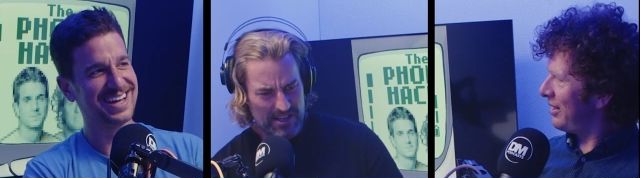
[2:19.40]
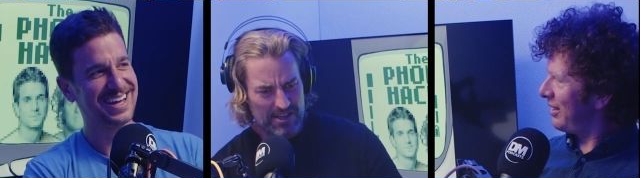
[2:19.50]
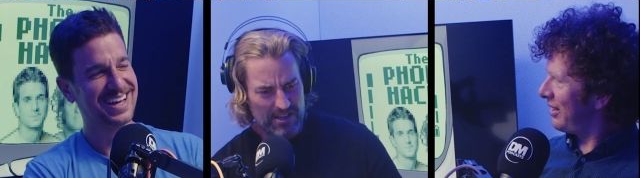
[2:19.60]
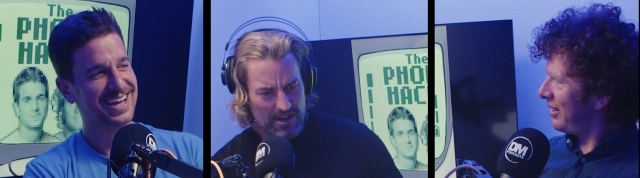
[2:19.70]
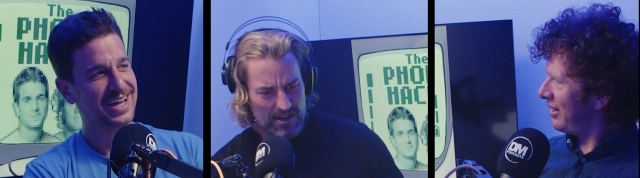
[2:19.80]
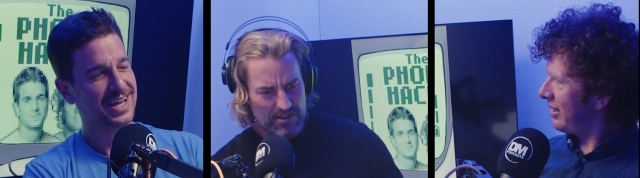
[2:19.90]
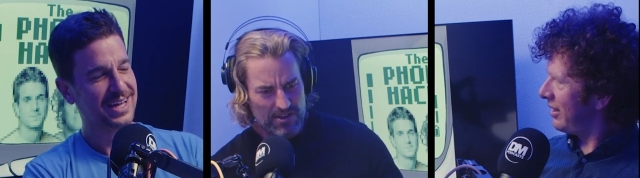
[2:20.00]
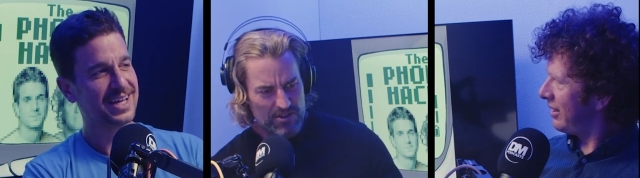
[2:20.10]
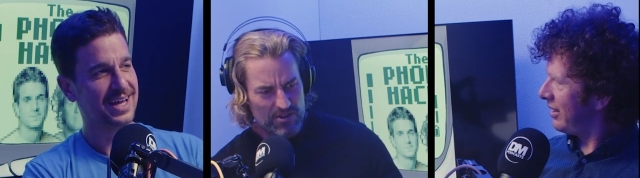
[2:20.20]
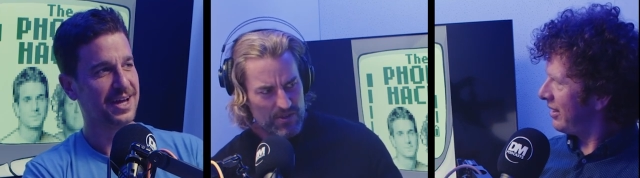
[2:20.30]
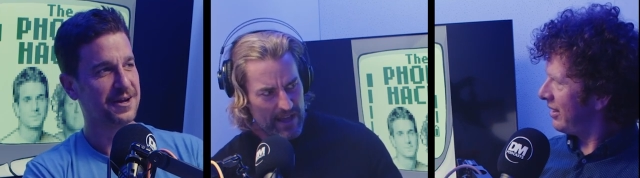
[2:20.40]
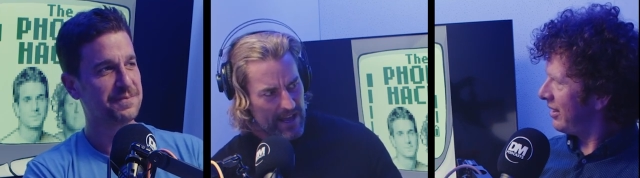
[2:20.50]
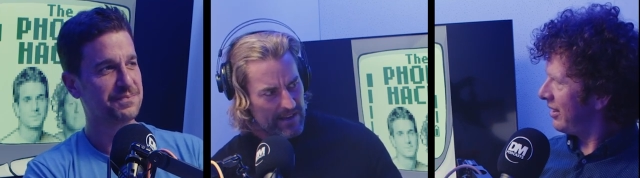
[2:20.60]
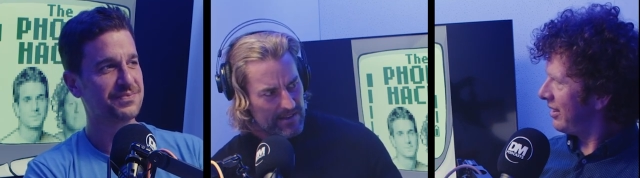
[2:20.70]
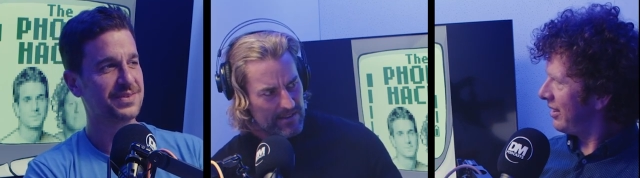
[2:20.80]
Speaker 1: it's like you know you yeah. do
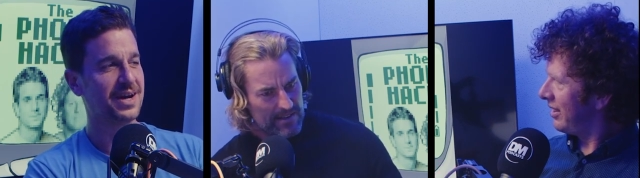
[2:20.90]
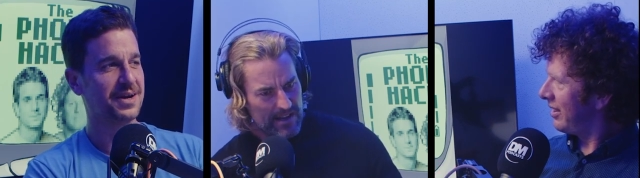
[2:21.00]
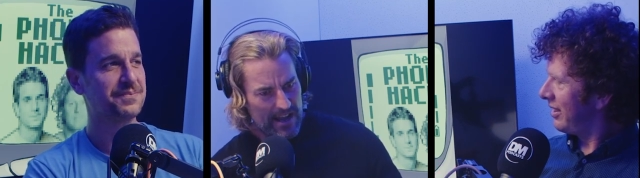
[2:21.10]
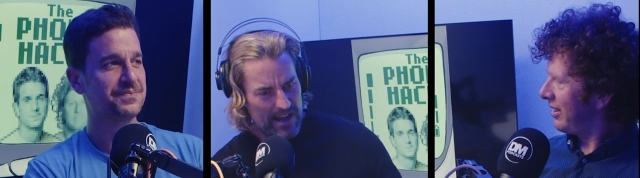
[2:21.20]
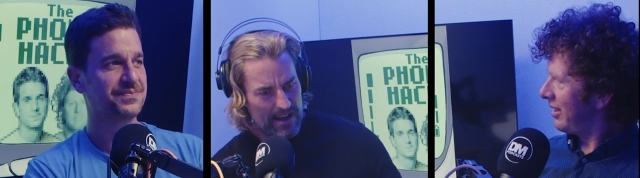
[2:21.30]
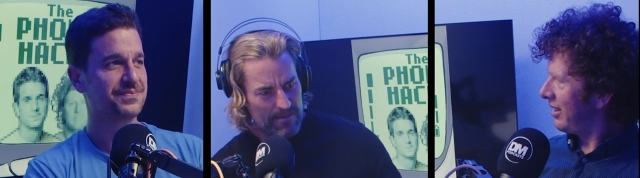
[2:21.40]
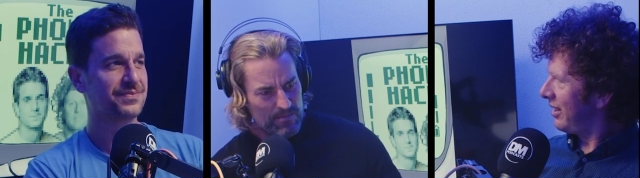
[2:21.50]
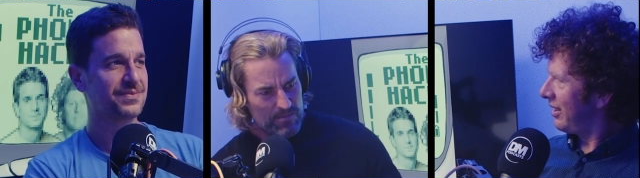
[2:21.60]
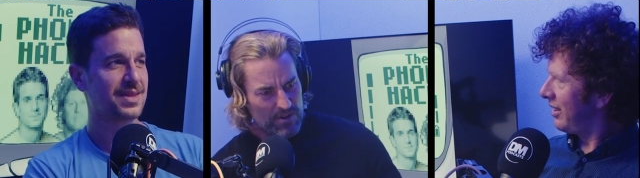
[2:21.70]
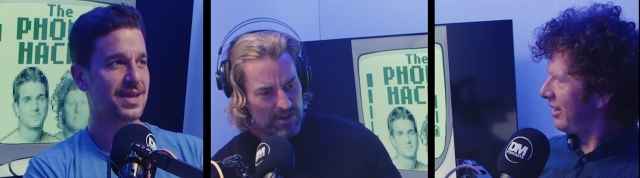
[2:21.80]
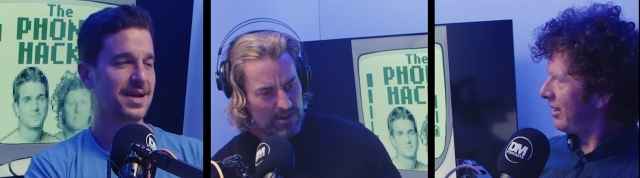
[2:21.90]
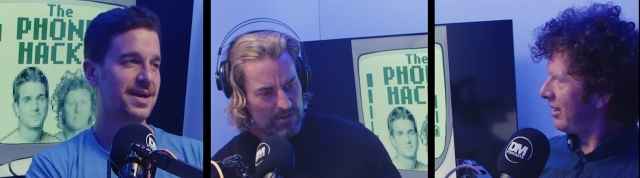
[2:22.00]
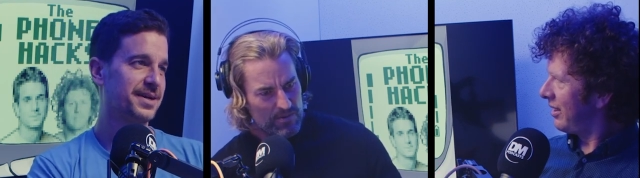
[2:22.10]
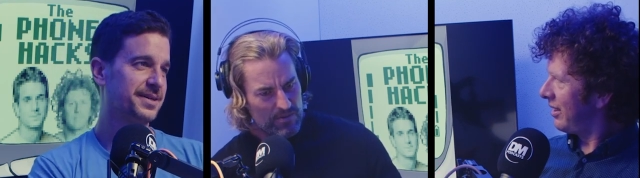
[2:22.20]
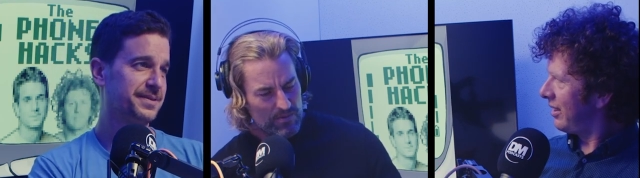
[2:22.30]
that. Yeah. Um, you
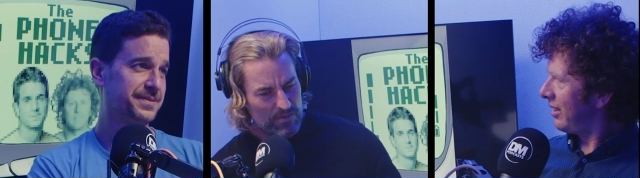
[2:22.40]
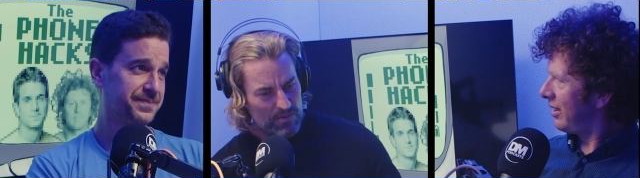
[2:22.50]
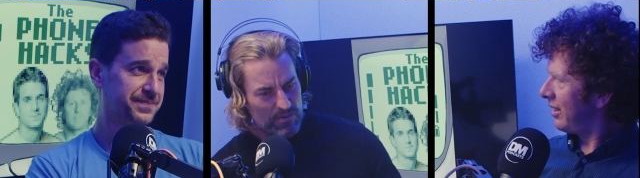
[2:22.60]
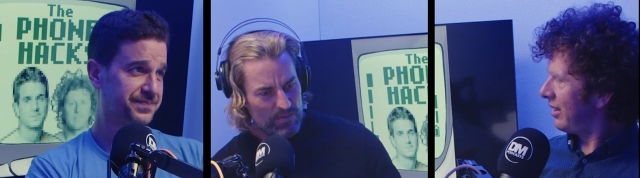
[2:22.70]
know,